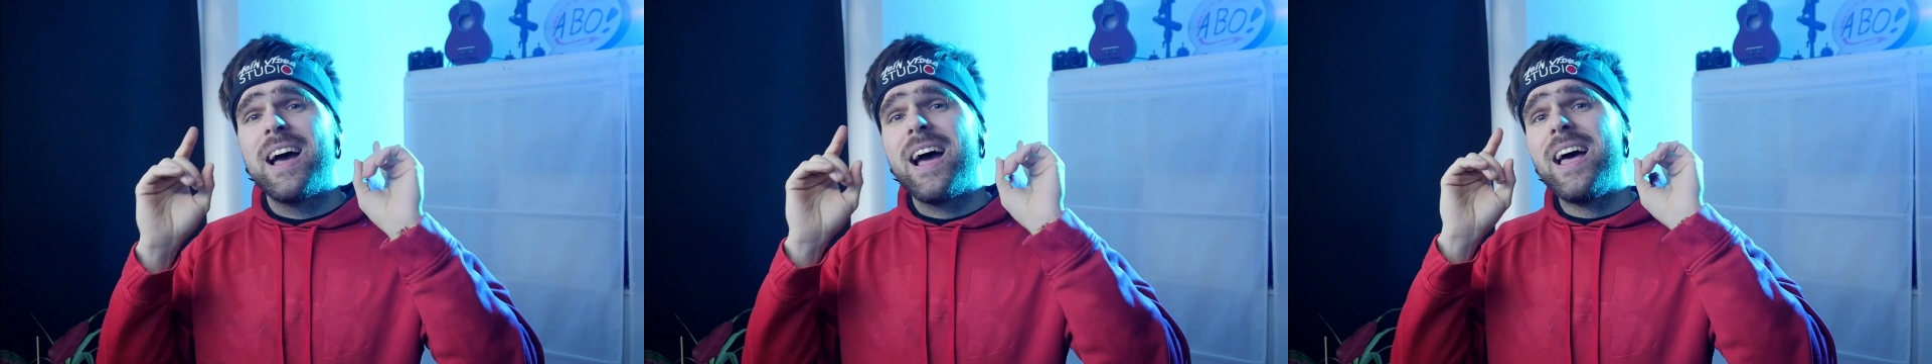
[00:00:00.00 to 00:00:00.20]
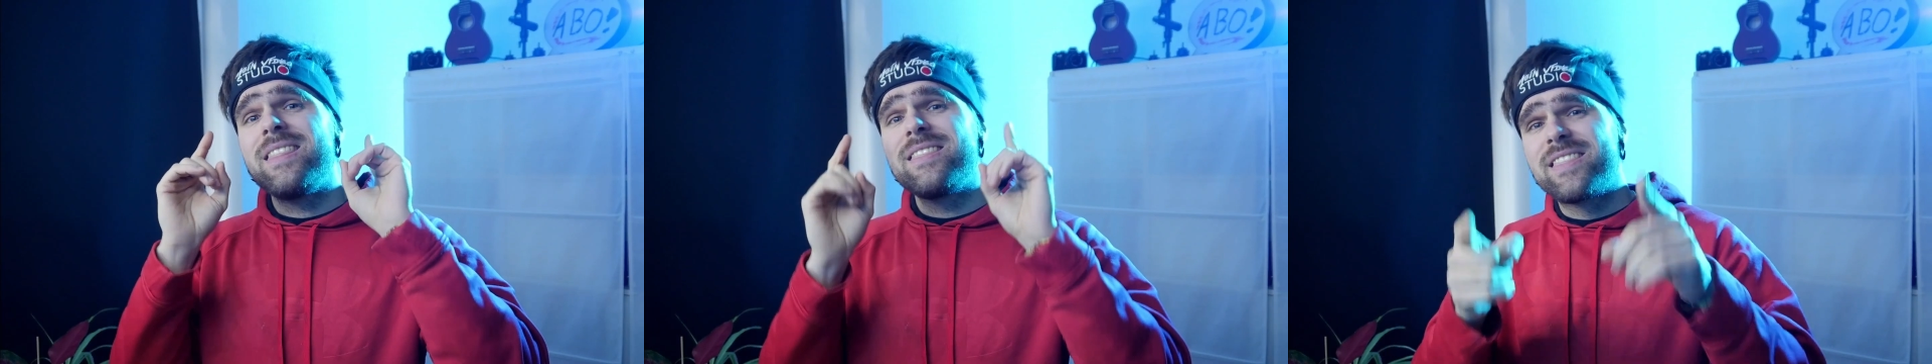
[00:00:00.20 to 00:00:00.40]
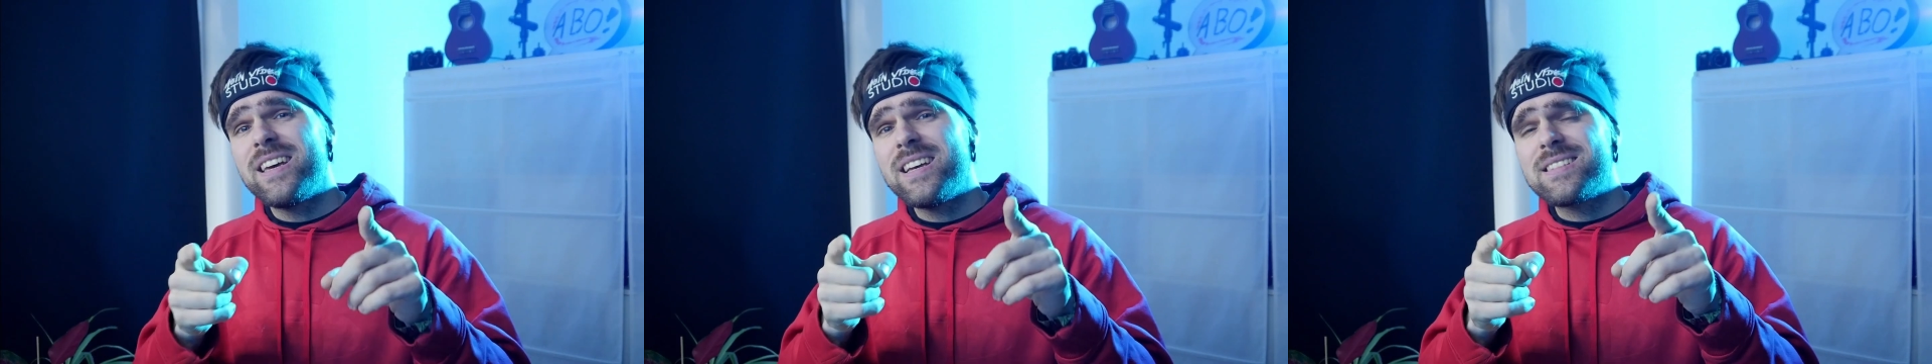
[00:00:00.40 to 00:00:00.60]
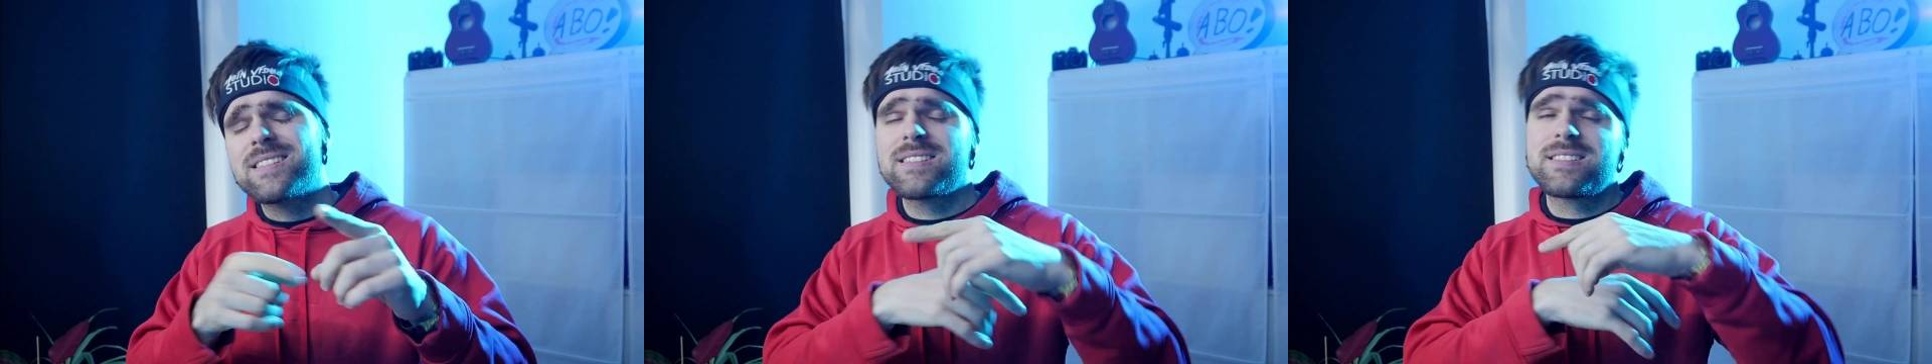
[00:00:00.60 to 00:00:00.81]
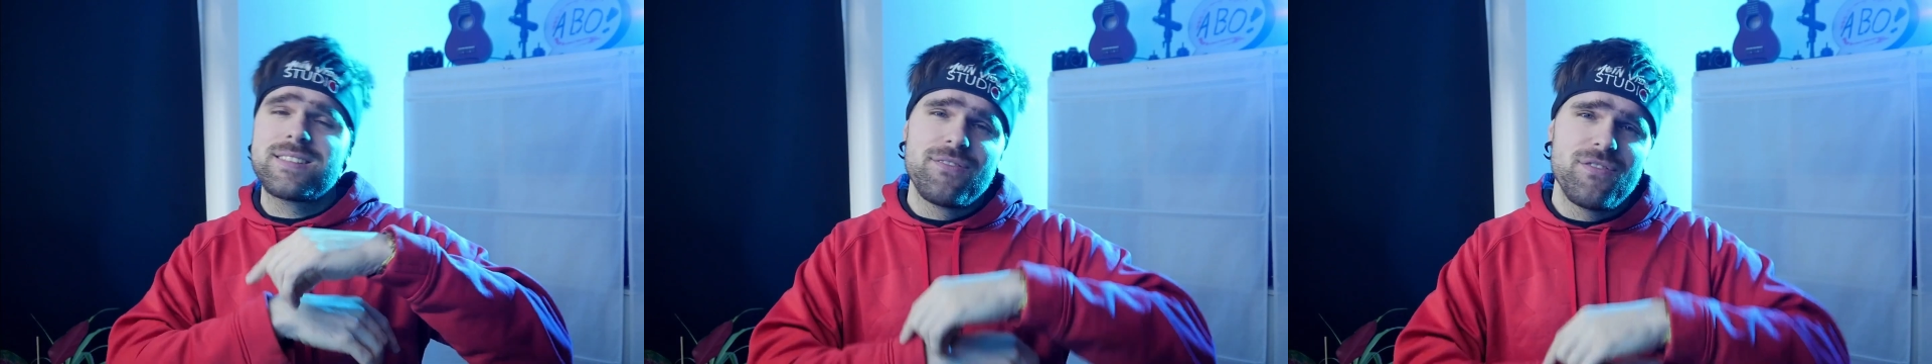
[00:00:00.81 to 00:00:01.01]
and this
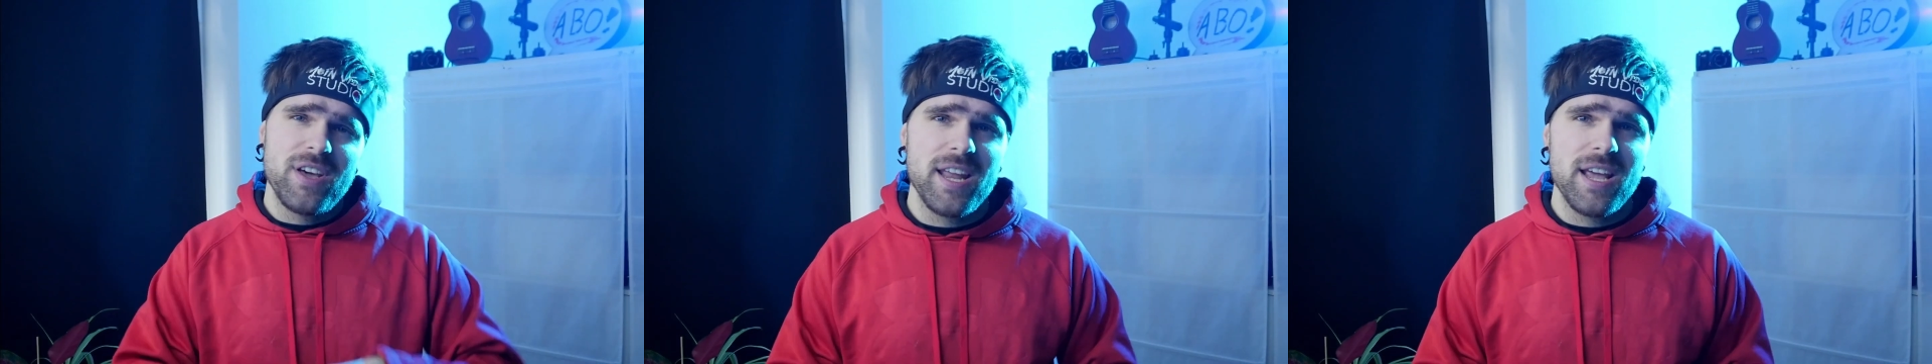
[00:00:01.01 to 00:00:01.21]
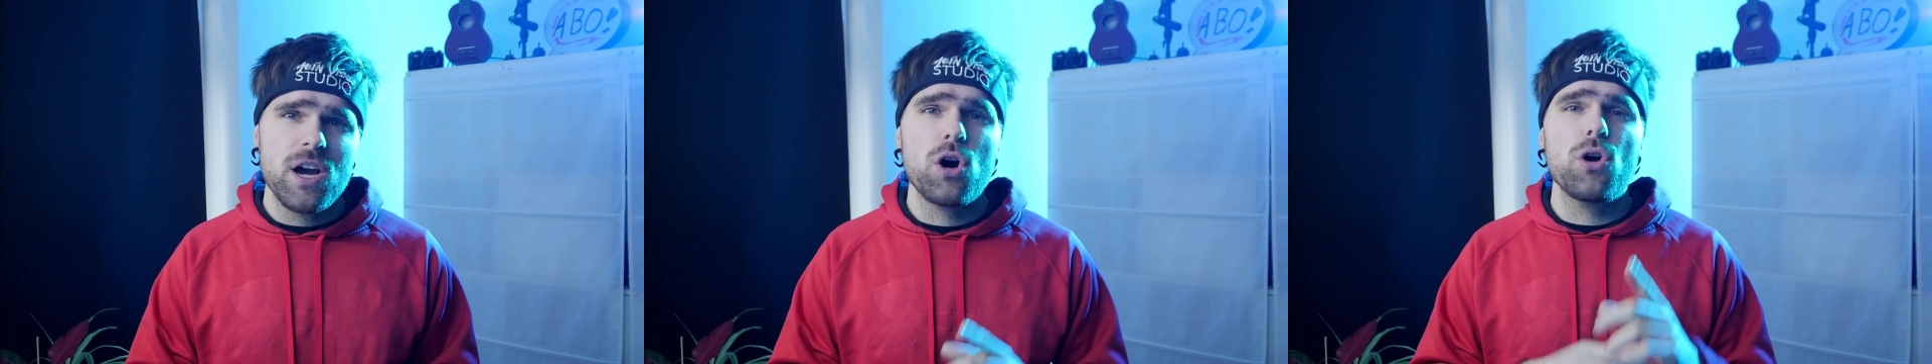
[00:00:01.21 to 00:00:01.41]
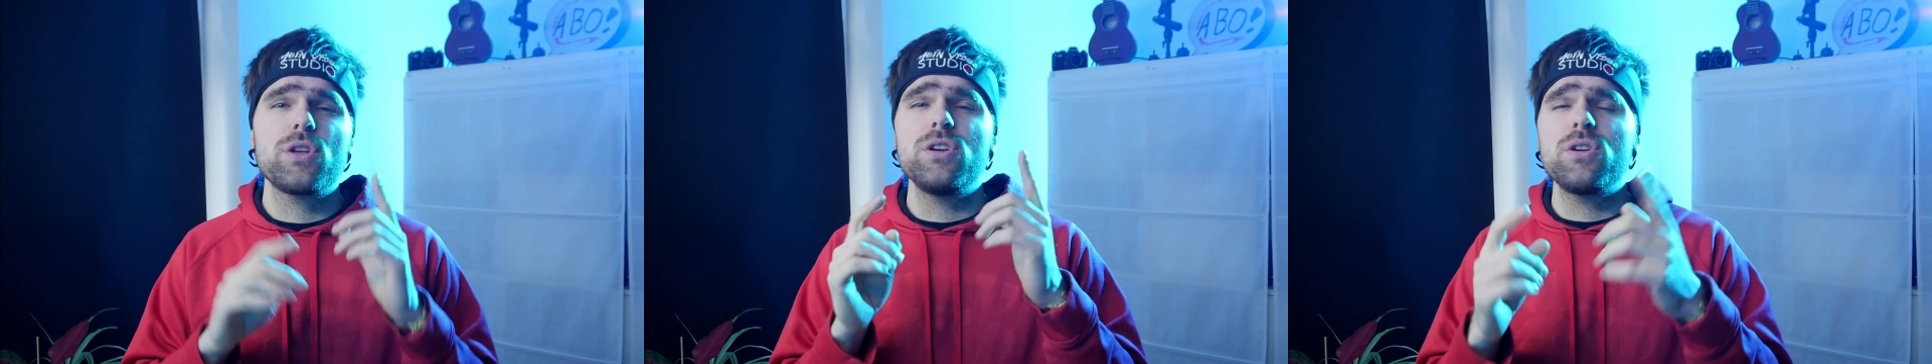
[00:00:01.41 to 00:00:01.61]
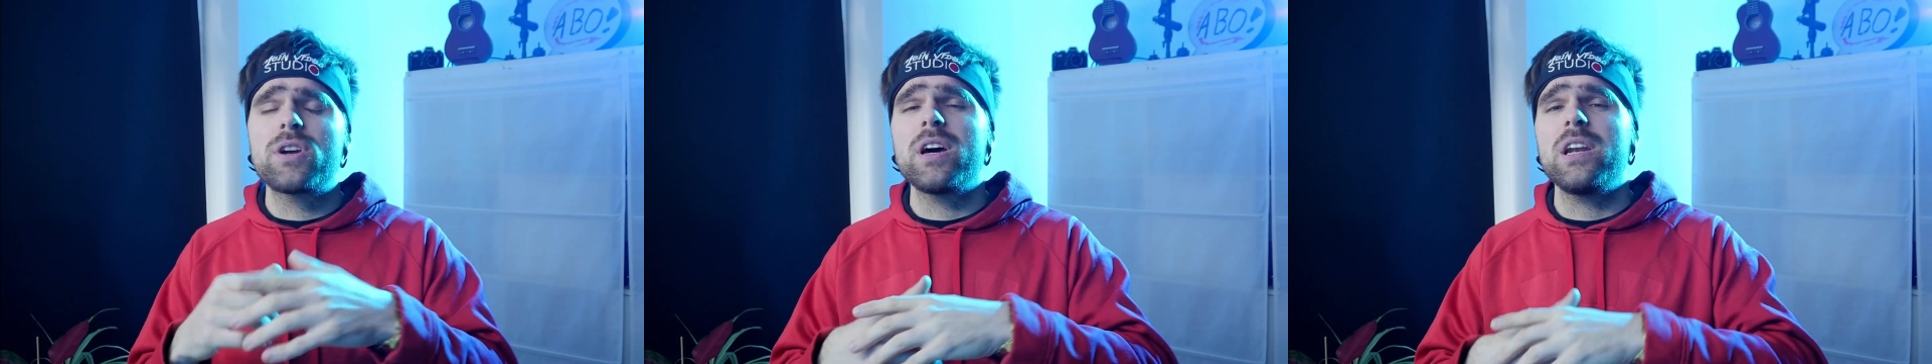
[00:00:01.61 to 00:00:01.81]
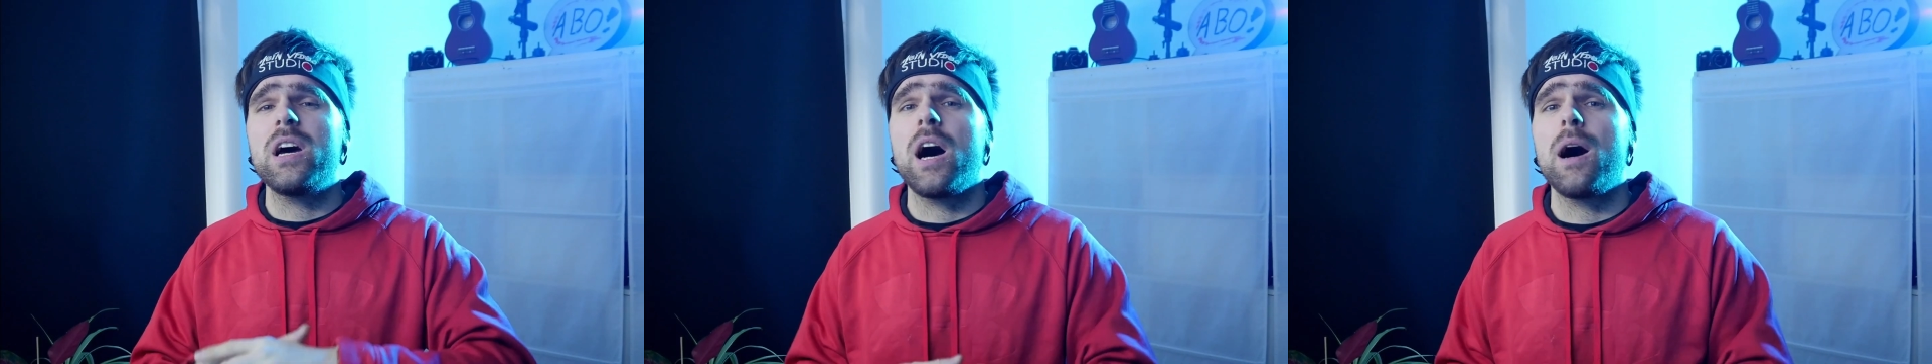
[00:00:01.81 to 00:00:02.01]
is the video you're
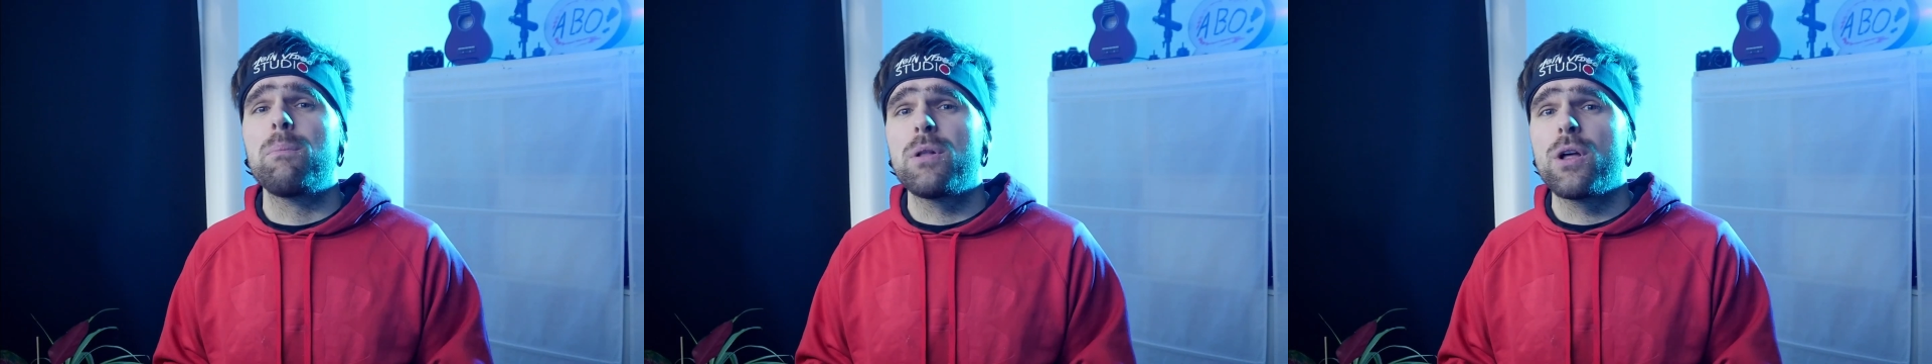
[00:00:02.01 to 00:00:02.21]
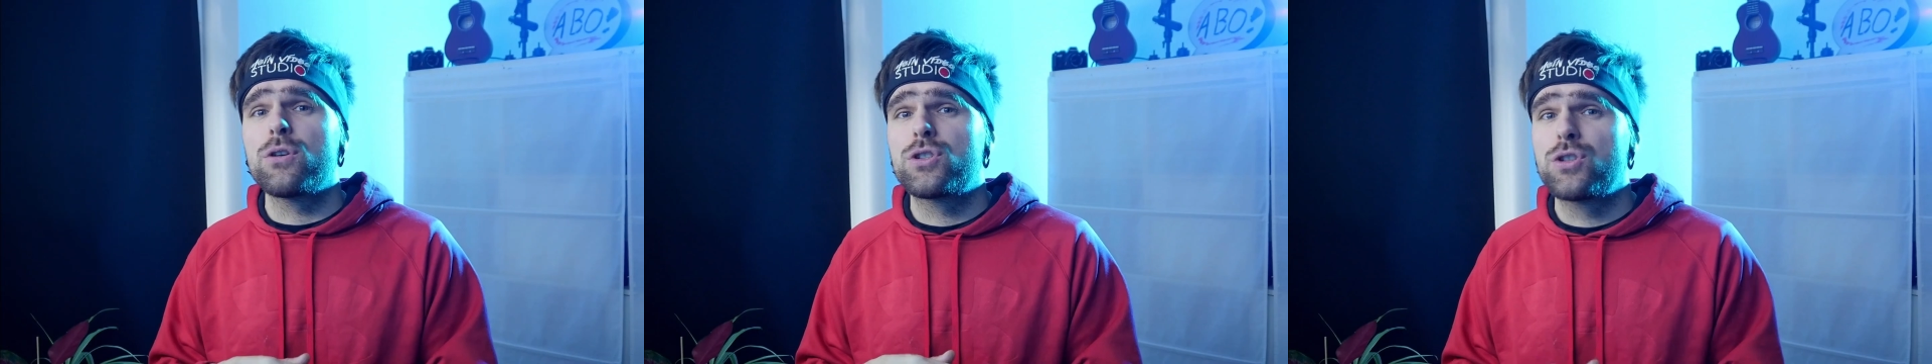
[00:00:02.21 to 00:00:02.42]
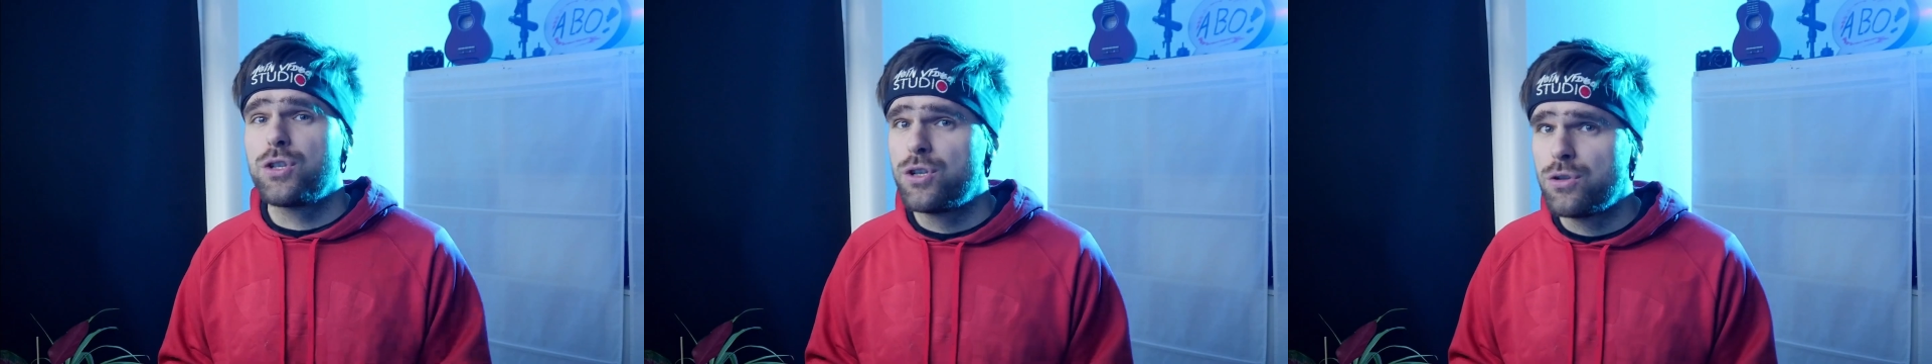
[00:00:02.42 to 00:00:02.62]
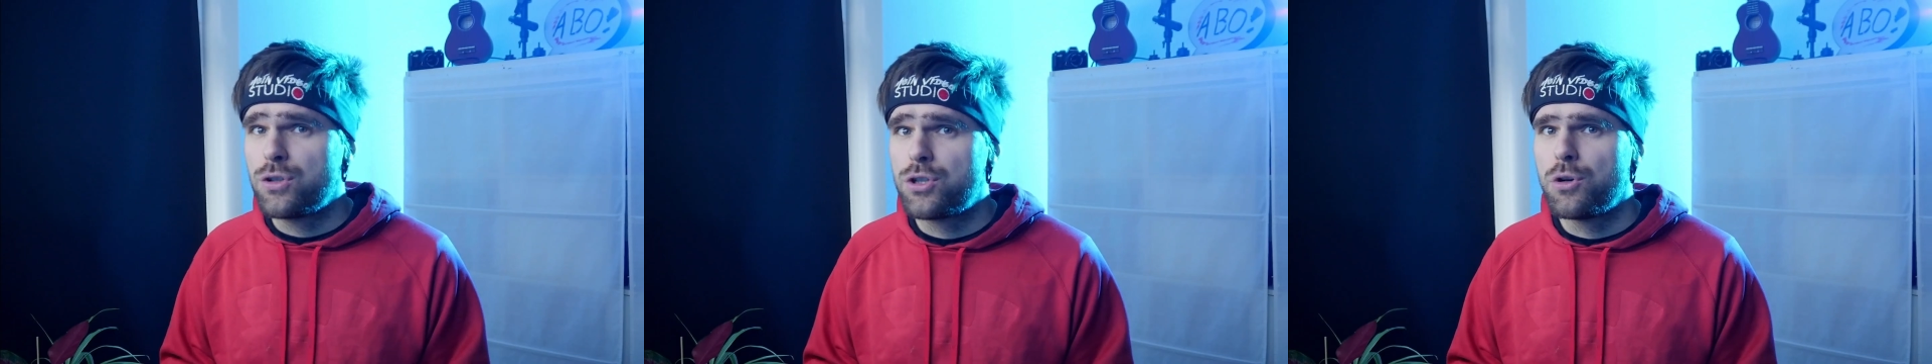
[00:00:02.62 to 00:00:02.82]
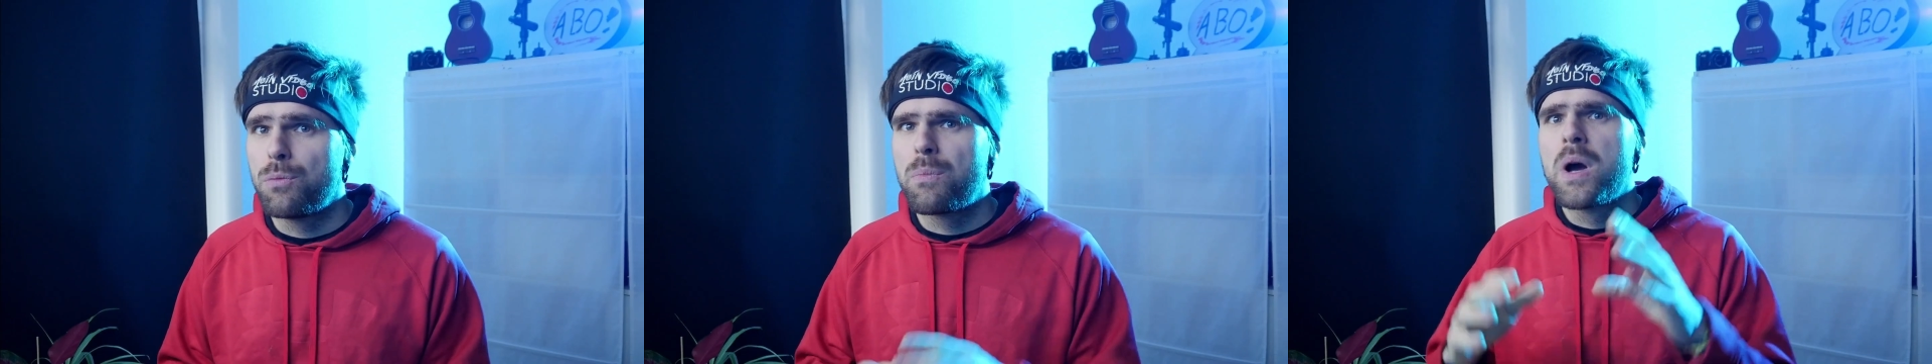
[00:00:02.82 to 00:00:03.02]
gonna upload to YouTube.